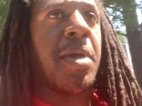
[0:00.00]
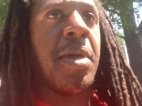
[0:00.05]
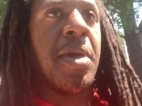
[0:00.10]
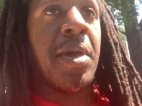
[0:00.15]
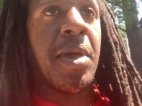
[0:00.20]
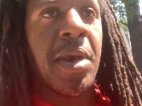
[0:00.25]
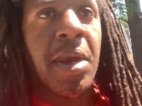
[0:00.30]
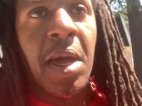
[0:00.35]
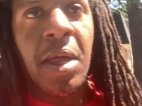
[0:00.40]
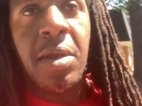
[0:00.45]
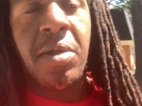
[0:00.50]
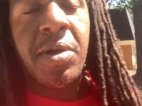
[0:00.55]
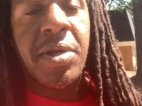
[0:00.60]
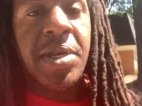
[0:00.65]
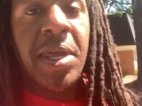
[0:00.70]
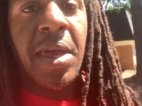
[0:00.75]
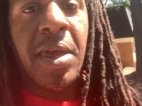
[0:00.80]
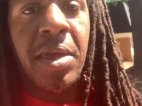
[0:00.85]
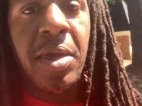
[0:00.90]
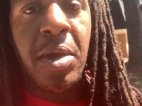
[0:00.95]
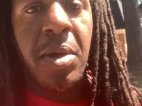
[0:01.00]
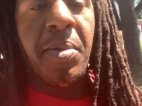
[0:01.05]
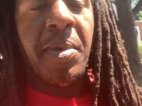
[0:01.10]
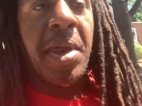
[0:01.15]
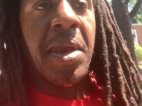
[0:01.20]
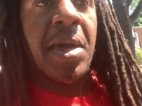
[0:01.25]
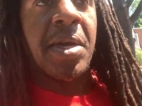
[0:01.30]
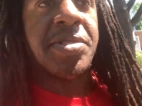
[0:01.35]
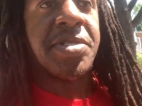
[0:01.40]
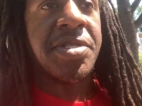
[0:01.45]
And I looked at him
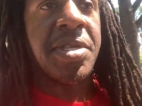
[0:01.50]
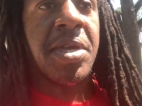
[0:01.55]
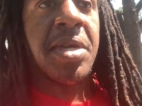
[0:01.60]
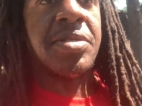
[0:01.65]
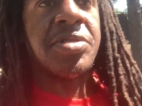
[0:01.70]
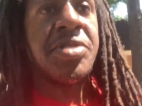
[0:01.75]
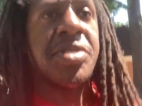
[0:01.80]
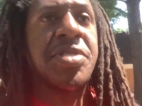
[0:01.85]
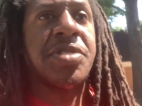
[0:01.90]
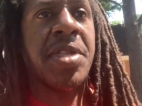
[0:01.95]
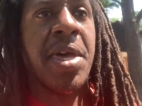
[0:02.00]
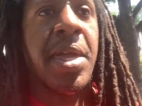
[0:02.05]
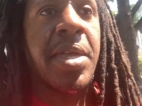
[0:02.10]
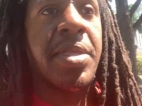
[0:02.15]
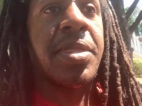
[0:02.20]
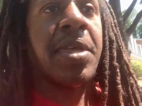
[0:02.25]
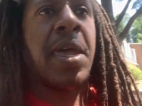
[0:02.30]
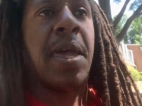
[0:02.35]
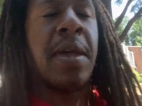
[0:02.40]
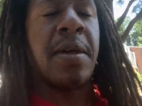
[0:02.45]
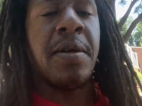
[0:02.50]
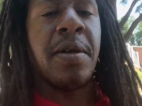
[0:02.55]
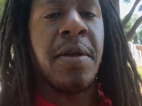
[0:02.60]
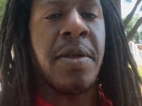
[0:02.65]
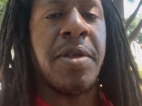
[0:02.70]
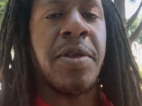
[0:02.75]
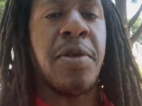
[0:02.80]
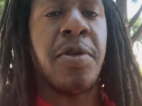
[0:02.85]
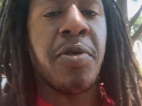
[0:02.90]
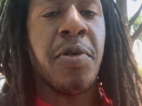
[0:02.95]
and I said, just like that, huh,
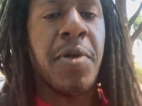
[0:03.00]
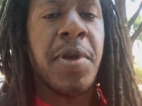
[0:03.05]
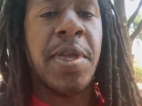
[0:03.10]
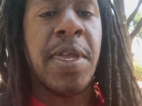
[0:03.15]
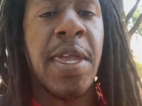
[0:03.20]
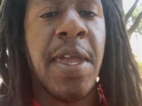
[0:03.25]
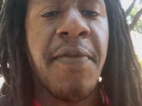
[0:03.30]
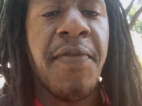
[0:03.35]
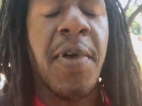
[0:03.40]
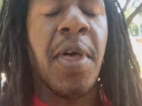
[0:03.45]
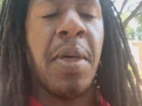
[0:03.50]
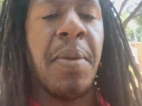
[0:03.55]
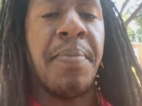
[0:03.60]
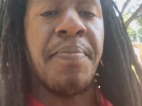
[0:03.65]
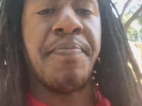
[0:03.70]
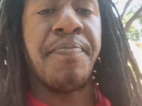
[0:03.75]
you're going to give up.